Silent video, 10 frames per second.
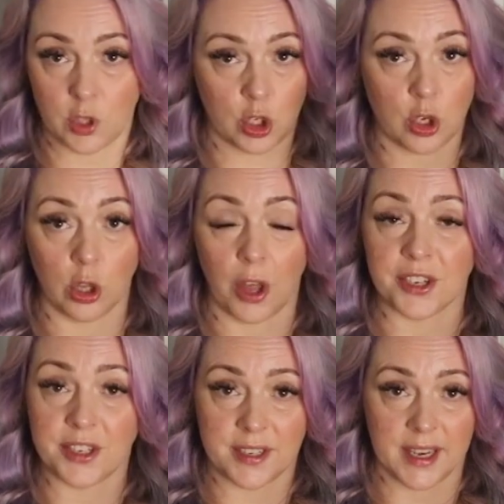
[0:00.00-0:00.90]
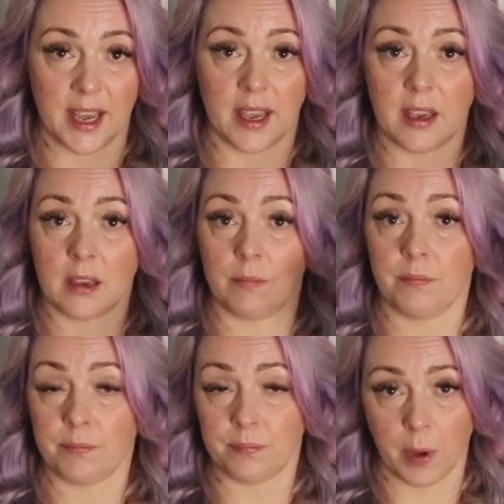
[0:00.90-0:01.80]
skull on a stick,
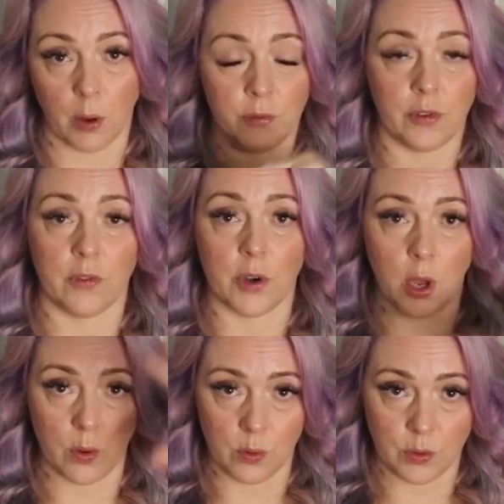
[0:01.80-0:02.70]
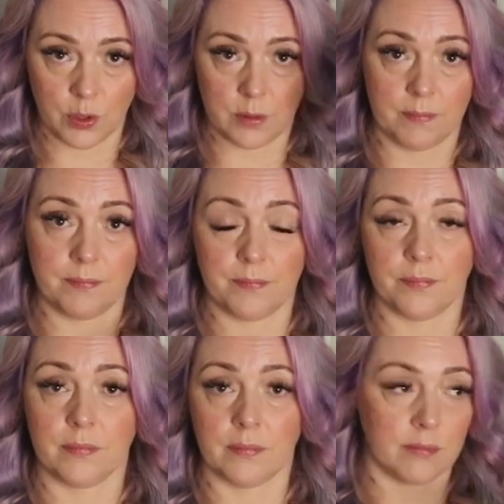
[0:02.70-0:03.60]
bone through the nose,
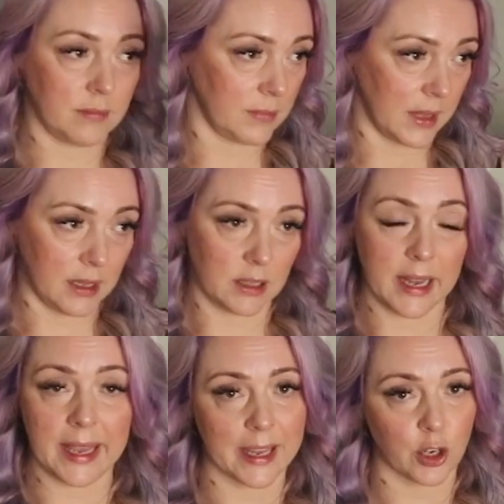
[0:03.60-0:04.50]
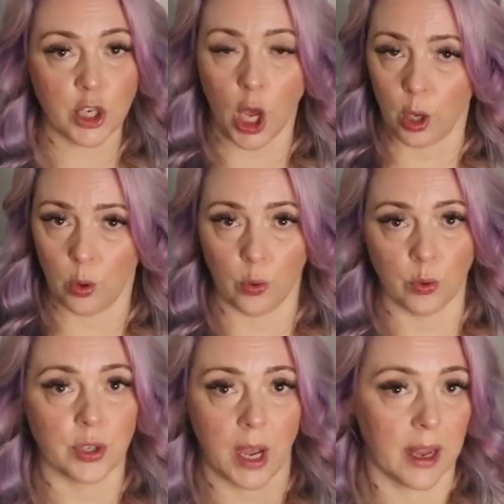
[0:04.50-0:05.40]
licking a
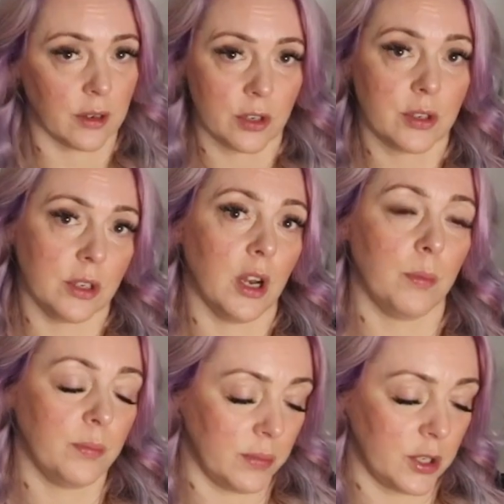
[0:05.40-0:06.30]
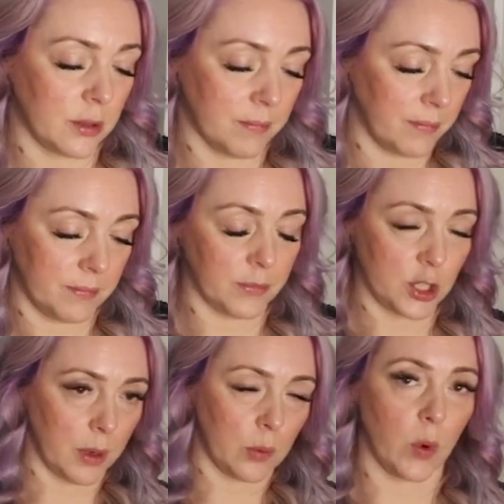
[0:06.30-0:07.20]
toad and, you know,
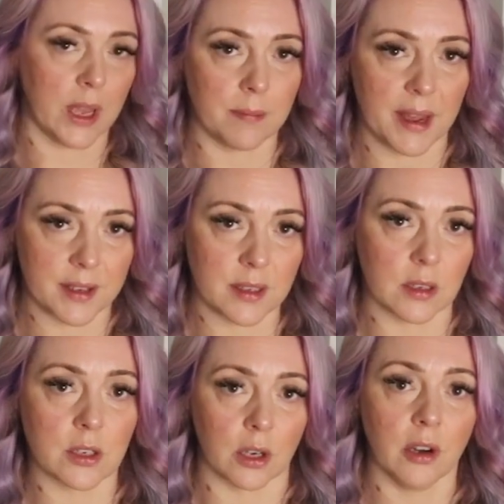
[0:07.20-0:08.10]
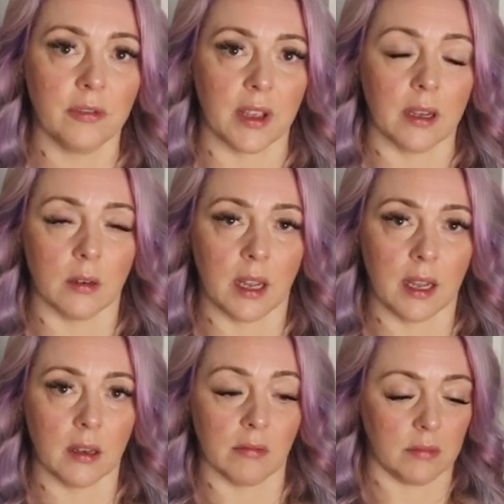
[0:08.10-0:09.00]
doing weird medicine stuff
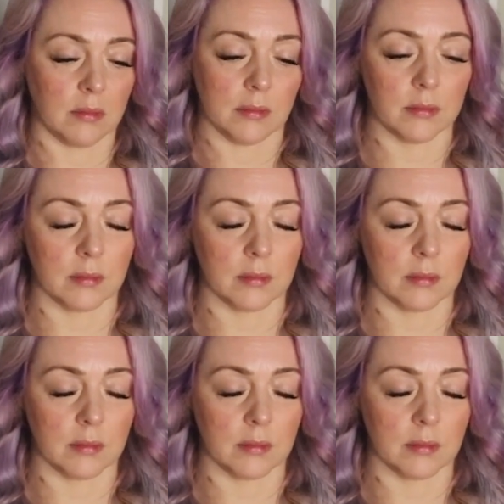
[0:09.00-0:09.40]
in